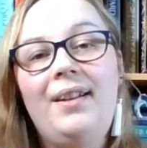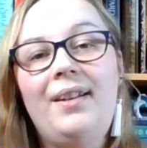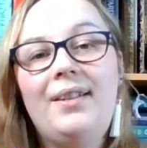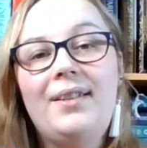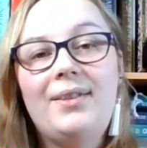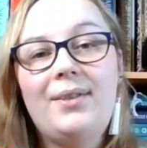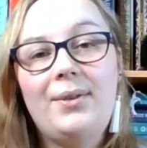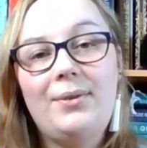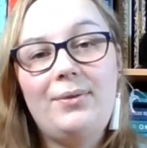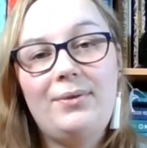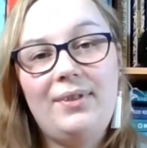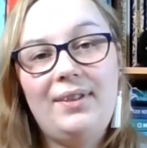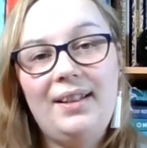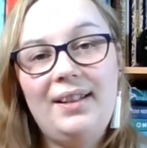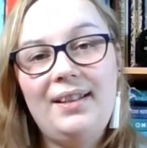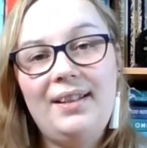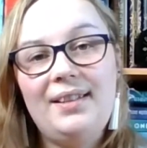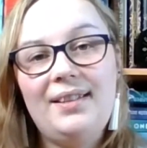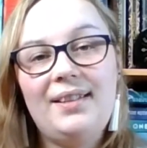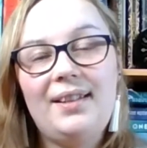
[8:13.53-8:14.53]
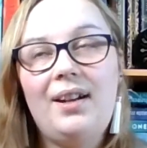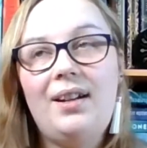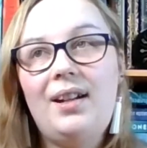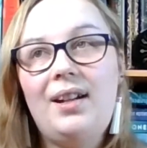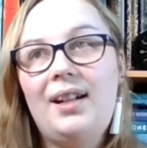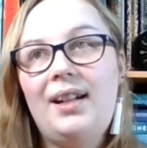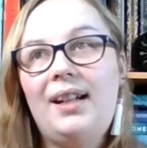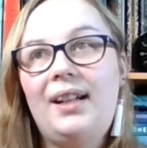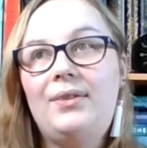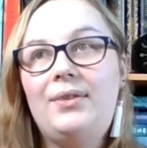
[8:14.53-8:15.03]
So for this,
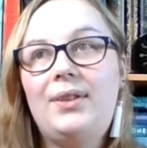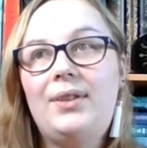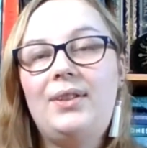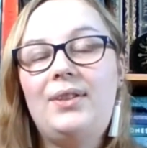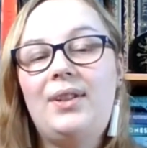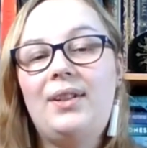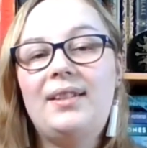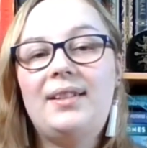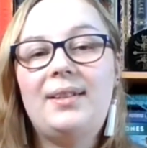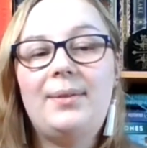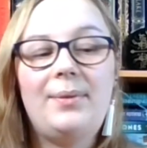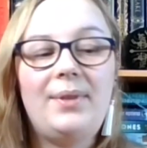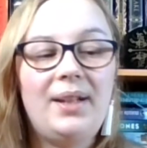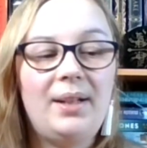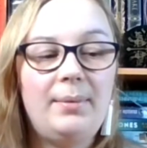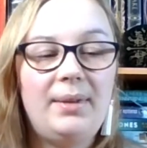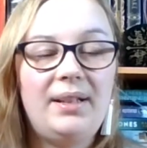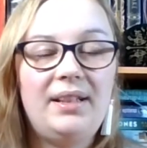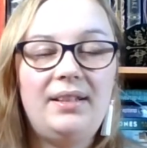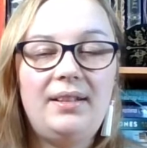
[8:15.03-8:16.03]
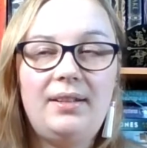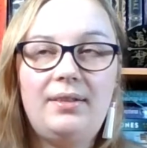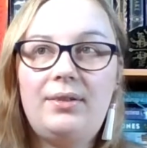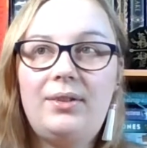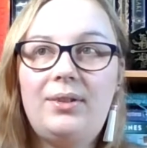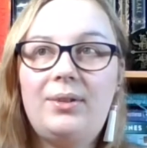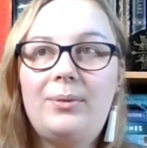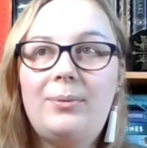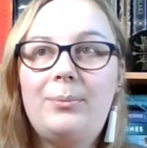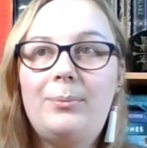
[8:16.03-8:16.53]
I've done something a bit
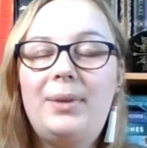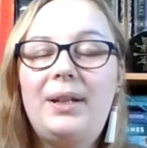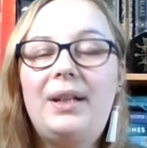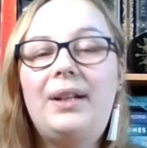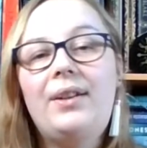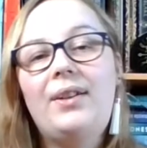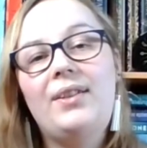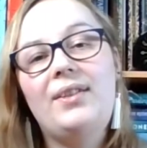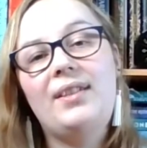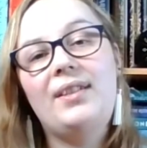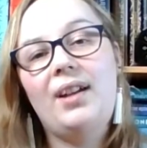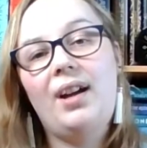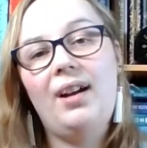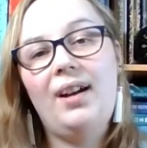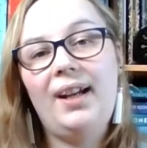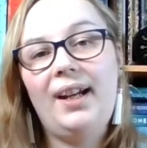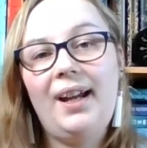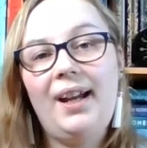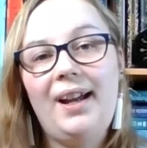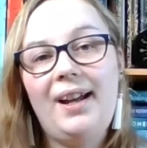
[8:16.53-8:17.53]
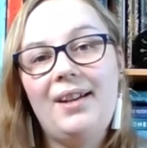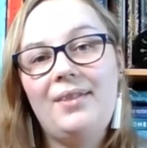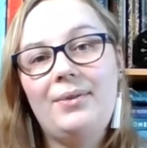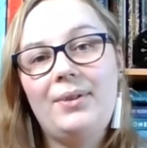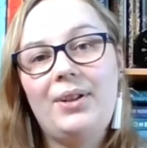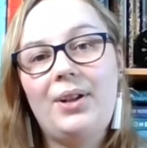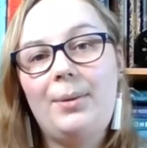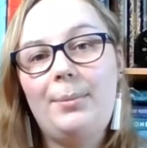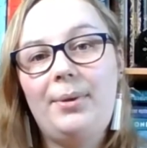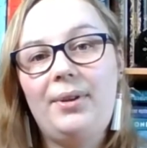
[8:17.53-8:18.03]
different because I have a
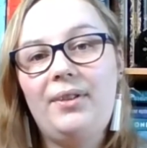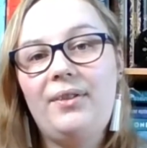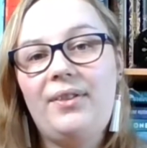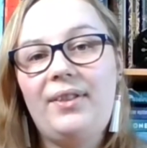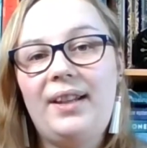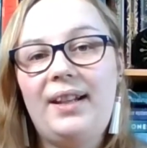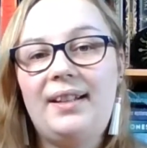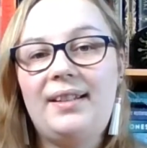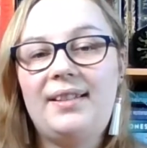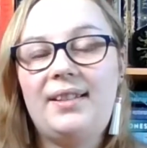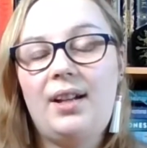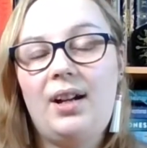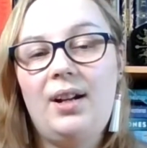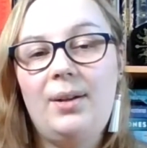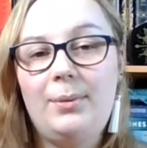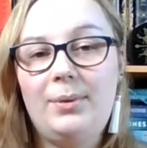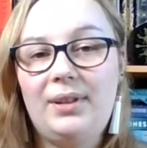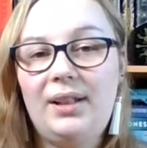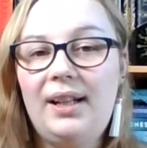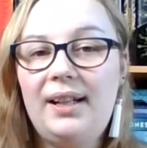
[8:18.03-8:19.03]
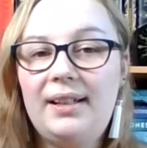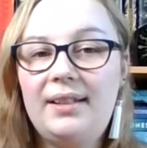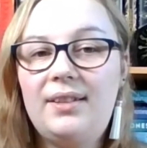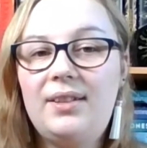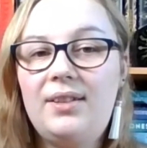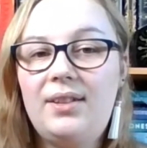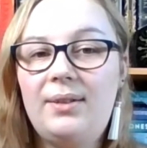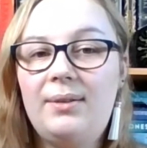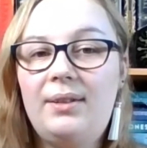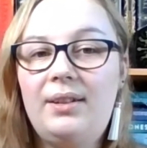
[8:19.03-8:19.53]
couple of things that I would like
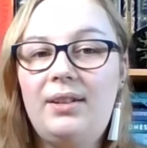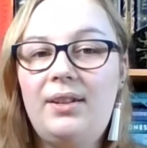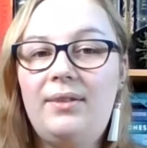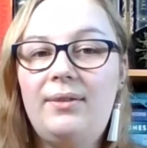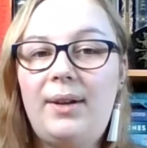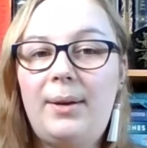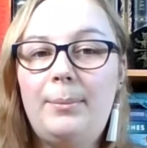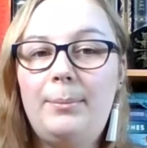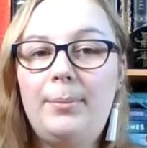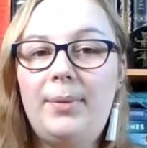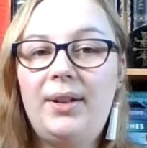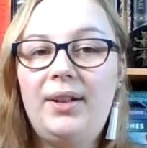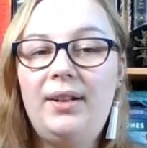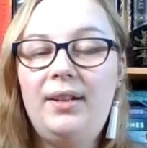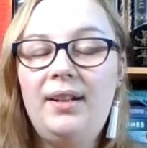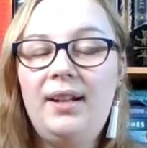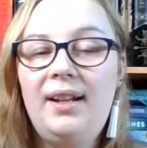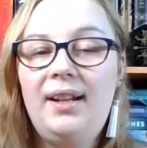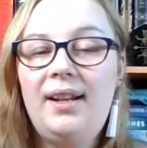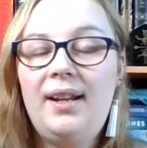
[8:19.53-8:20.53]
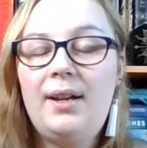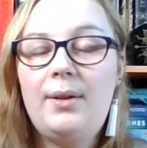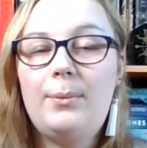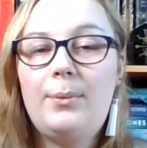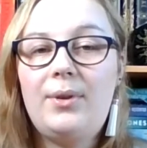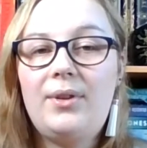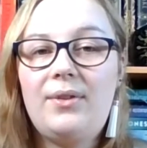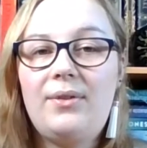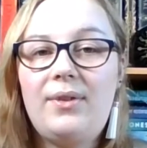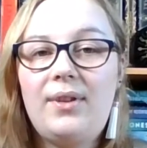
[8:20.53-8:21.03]
to do in November.
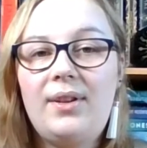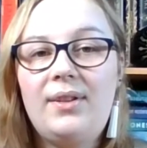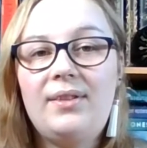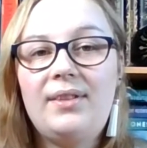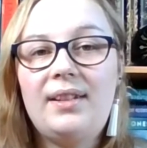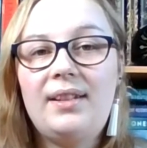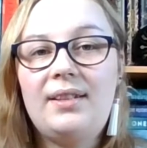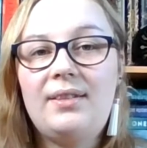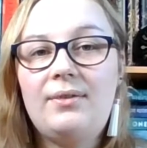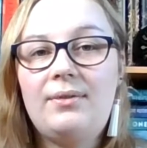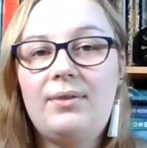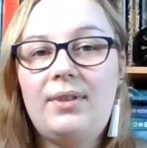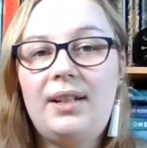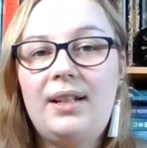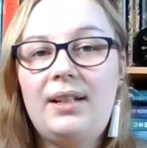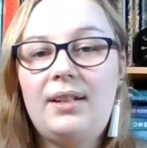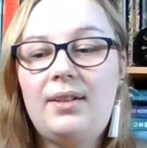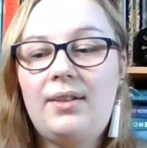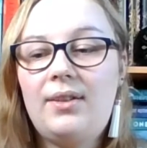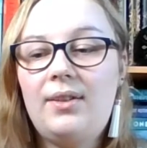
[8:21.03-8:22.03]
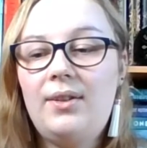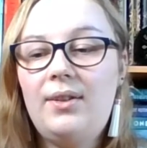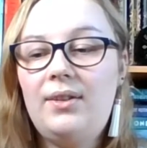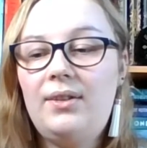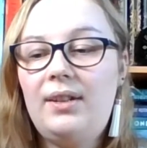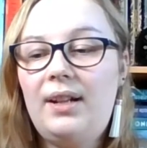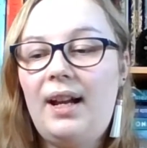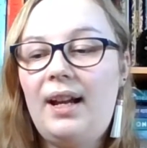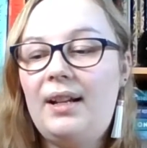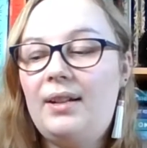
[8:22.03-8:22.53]
One of those is a
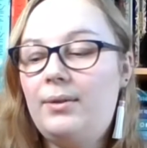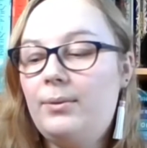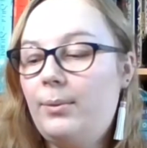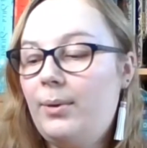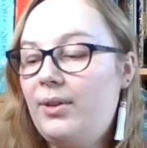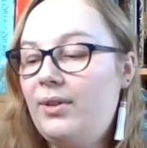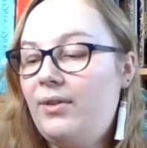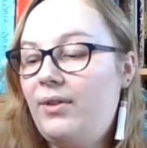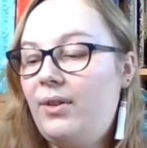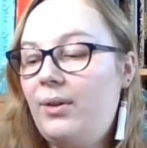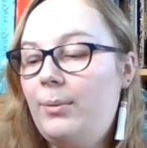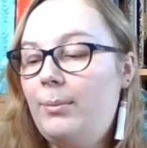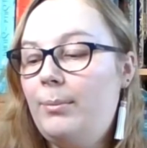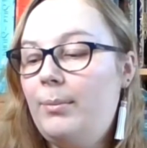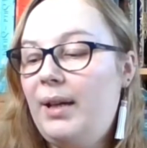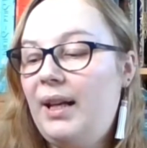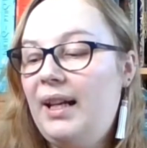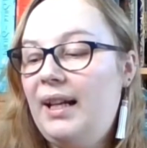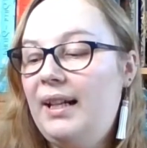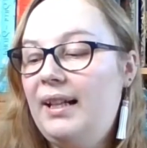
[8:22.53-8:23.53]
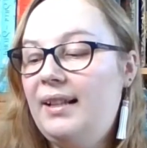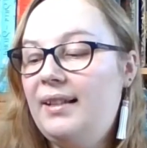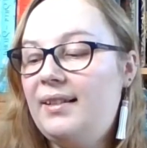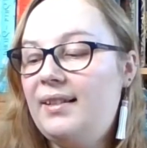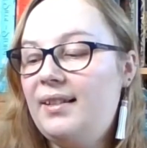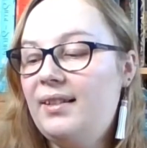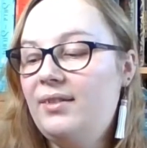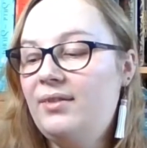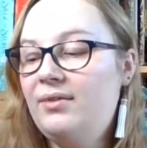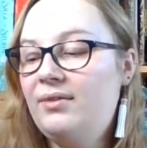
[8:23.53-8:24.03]
readathon, and one of them
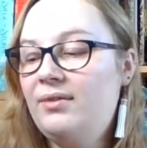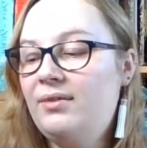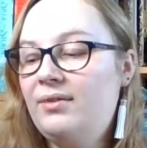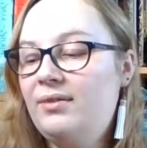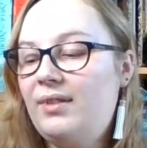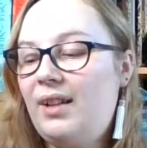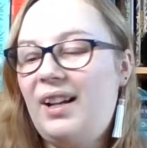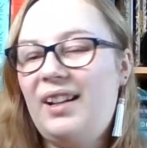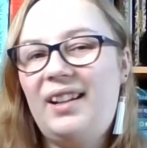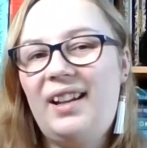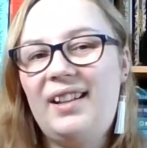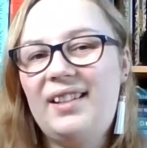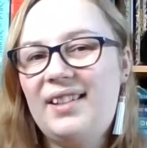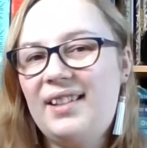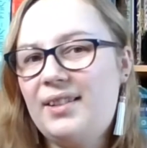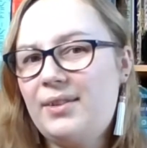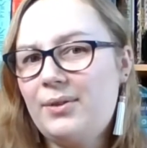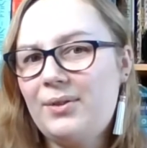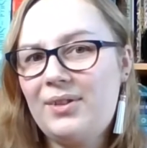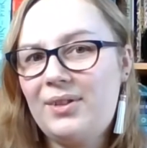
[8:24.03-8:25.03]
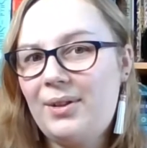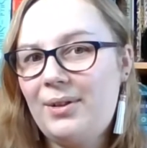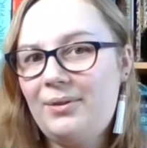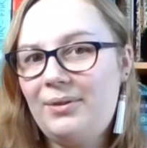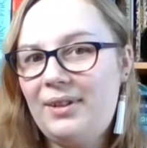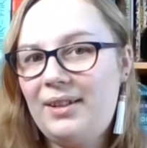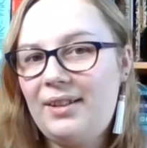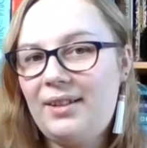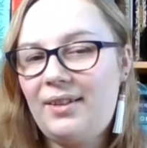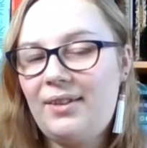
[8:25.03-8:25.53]
is, I guess it's also a
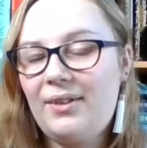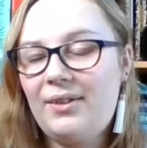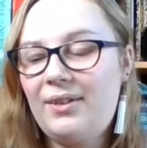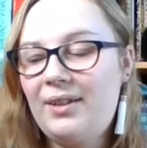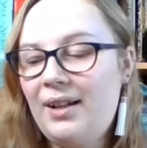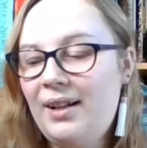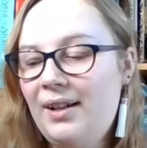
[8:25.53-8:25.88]
readathon.